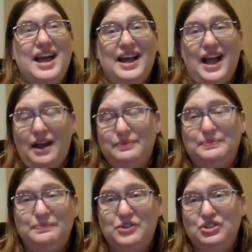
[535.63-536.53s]
I
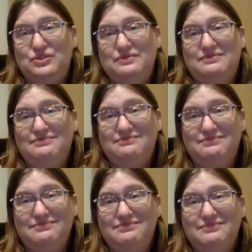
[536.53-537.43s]
just
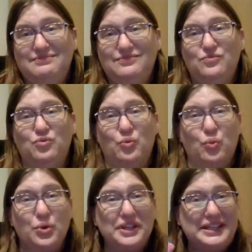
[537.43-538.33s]

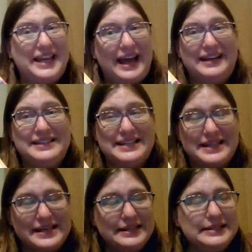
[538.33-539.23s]
really got into
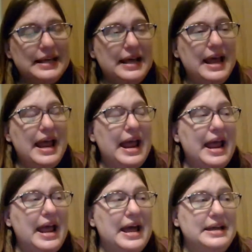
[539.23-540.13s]
this
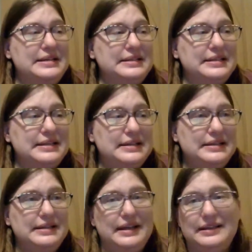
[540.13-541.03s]
and
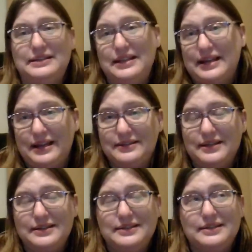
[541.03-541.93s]
into the guest
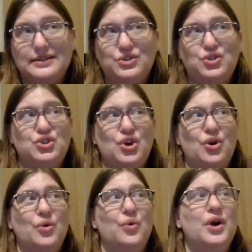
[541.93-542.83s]
list.
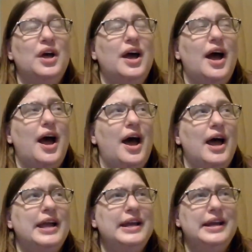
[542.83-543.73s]
So
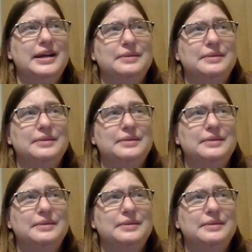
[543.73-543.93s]
I am